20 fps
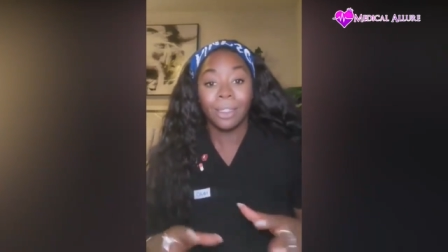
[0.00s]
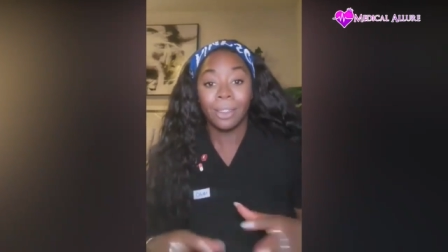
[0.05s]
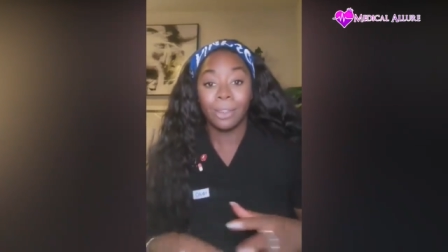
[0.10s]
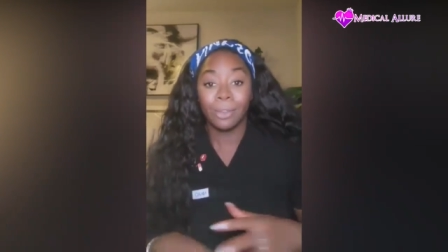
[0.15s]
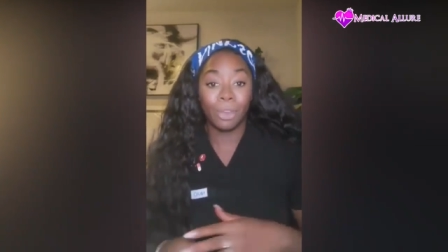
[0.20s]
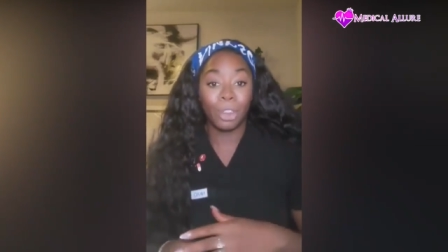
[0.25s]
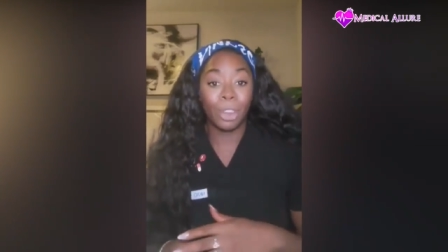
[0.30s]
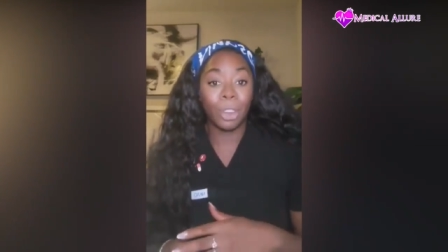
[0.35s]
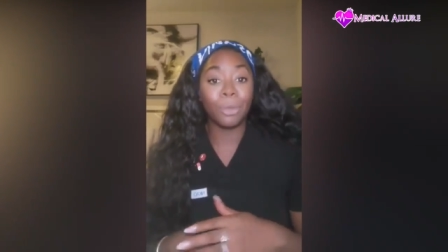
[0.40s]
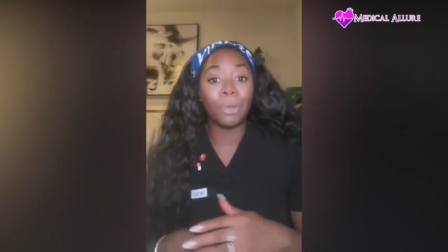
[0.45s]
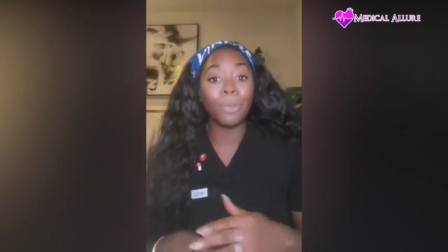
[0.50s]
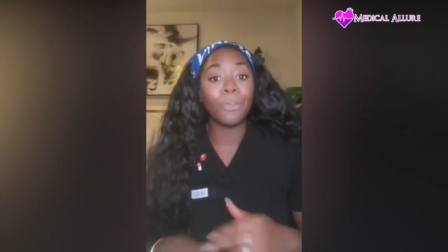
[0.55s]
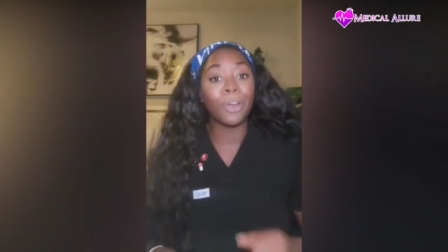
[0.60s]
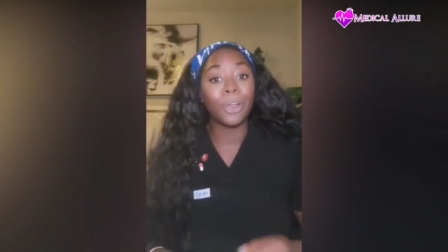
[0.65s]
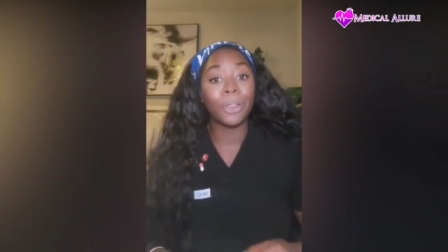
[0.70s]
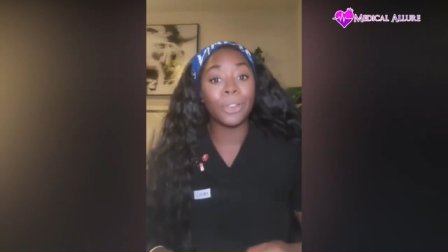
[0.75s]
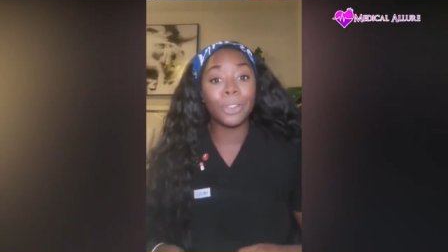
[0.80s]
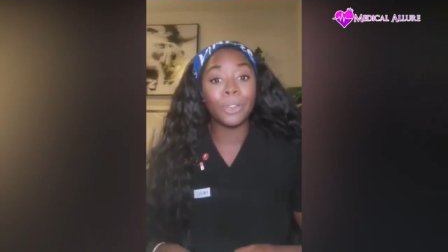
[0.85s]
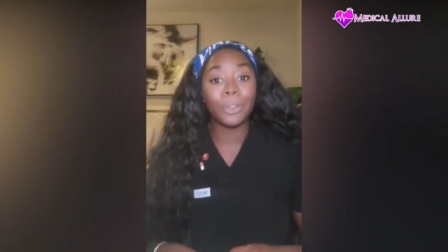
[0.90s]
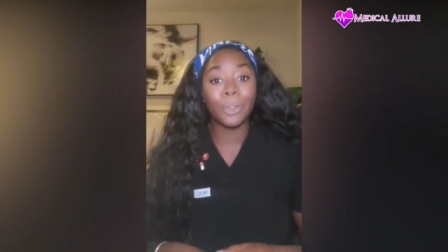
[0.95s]

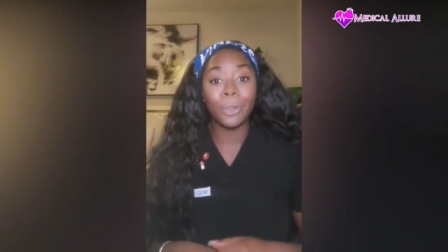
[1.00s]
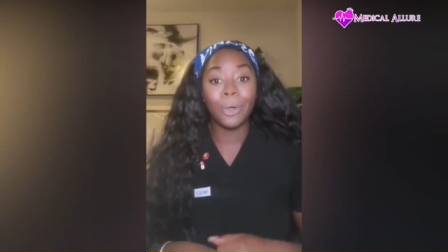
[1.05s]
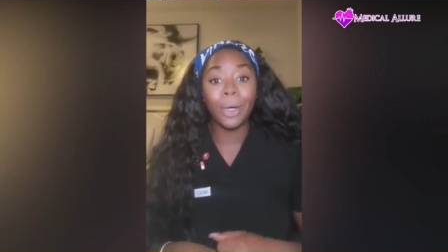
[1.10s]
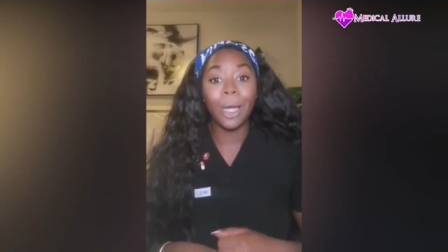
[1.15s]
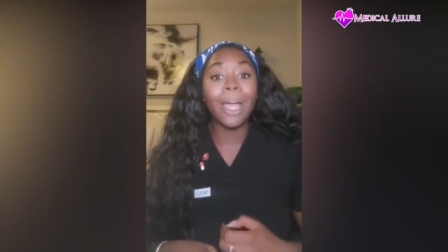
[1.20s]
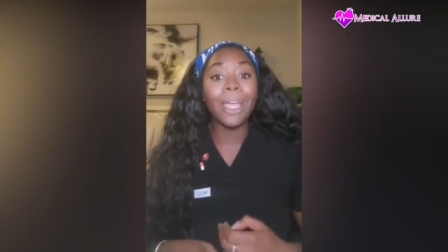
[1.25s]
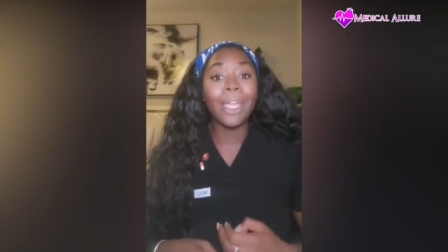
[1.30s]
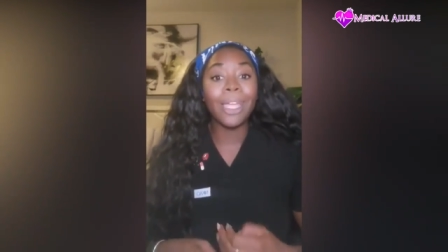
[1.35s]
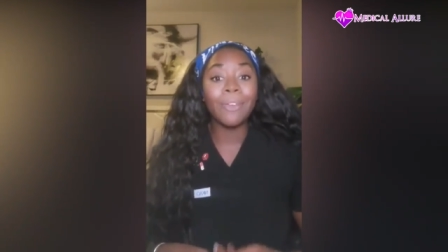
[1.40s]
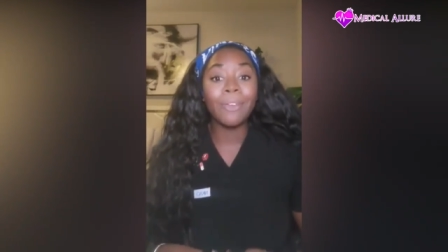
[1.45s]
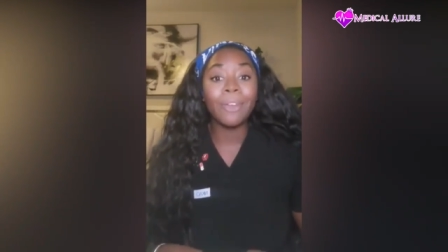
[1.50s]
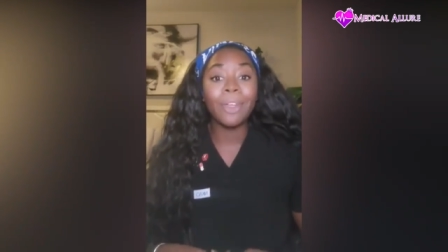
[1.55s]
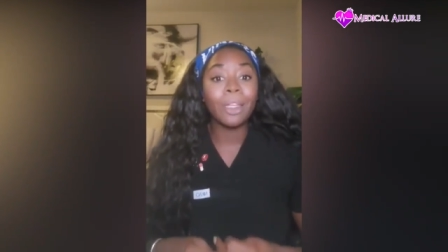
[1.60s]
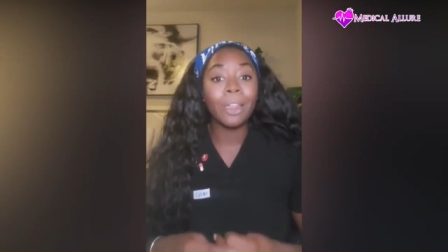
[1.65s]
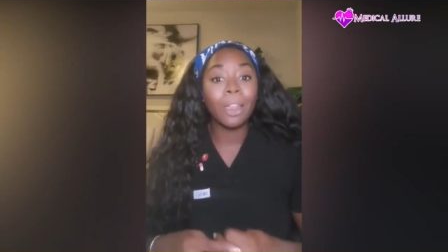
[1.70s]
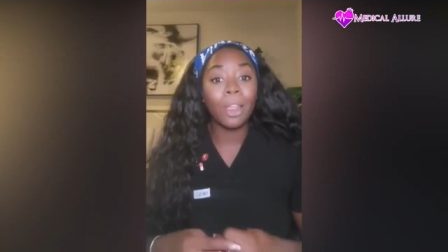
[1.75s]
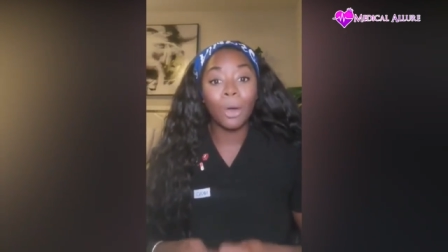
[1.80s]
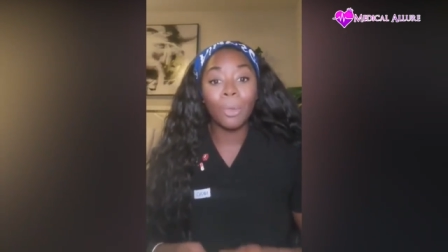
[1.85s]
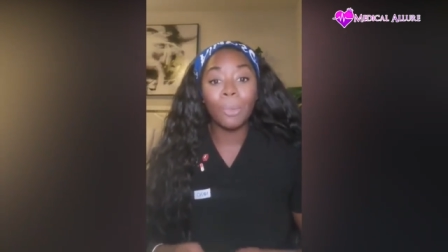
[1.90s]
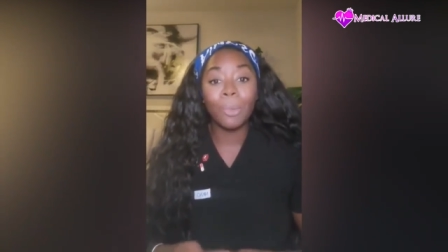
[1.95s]
universal. Even a
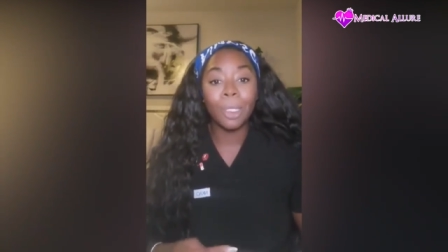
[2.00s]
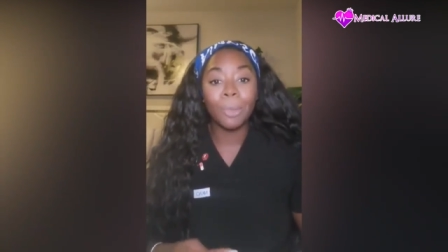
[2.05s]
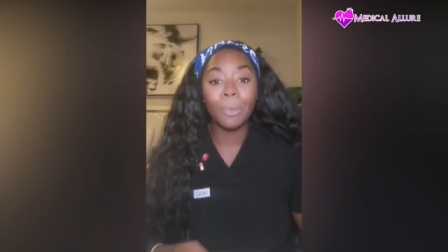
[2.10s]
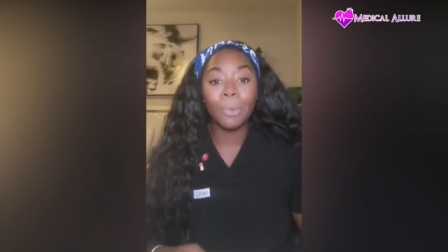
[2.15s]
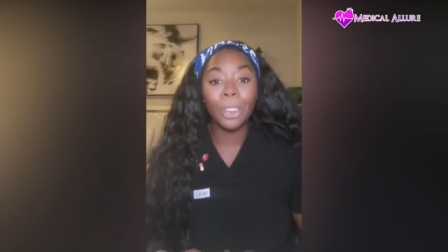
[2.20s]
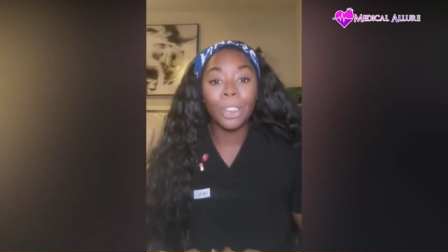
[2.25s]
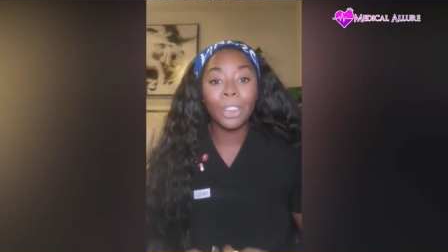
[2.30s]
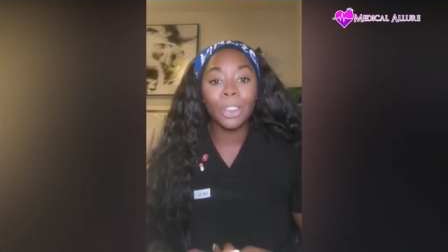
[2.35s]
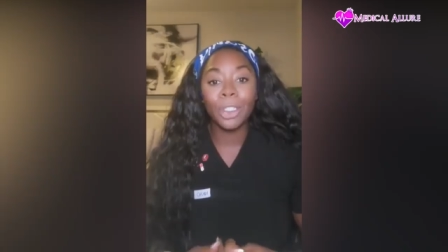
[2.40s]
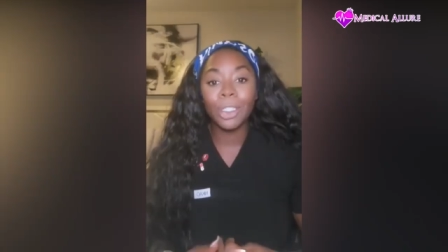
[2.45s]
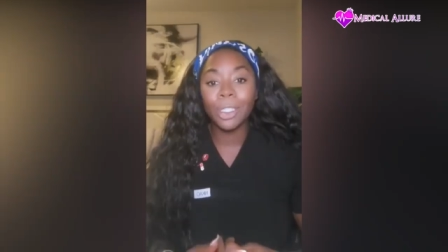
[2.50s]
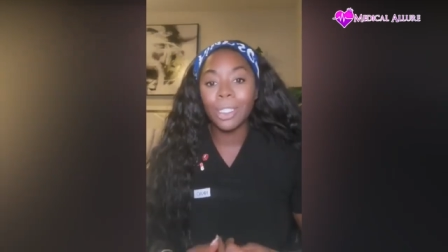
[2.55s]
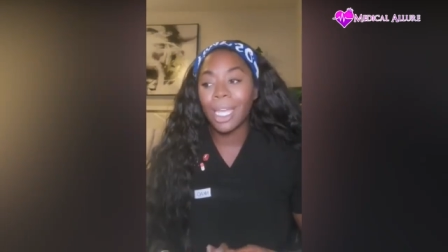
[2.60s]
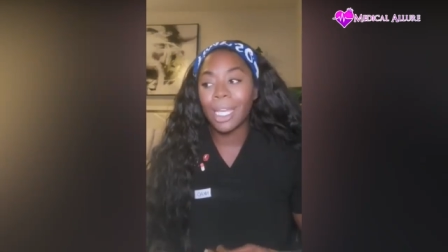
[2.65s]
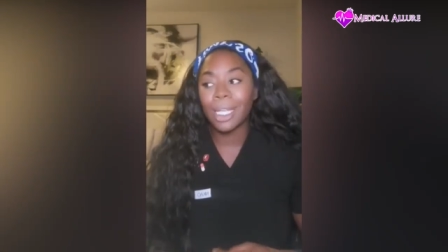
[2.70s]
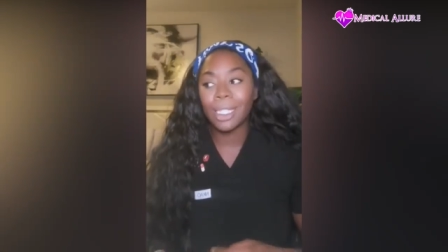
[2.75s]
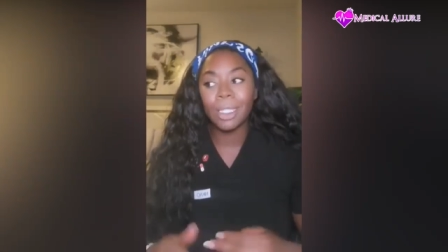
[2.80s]
low blood pressure,